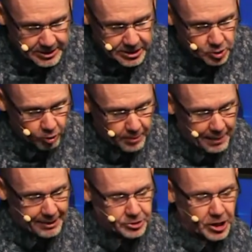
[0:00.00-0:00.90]
is it's all
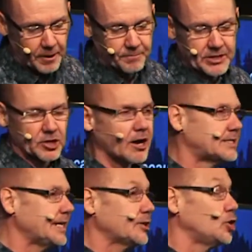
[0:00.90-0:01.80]
about this
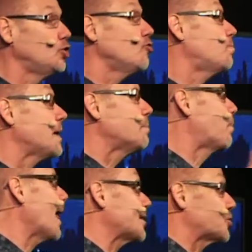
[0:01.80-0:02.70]
idea that you've been
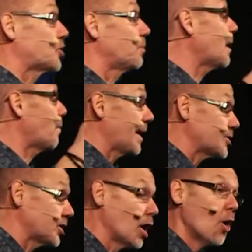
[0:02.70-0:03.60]
blessed to be a
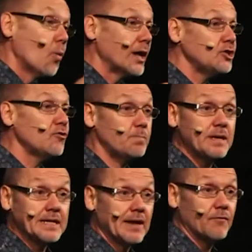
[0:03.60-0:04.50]
blessing. When you've
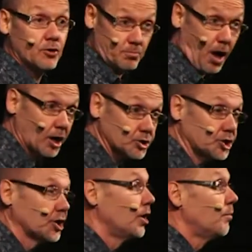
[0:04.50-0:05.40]
been given
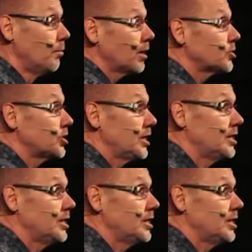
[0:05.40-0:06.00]
much, much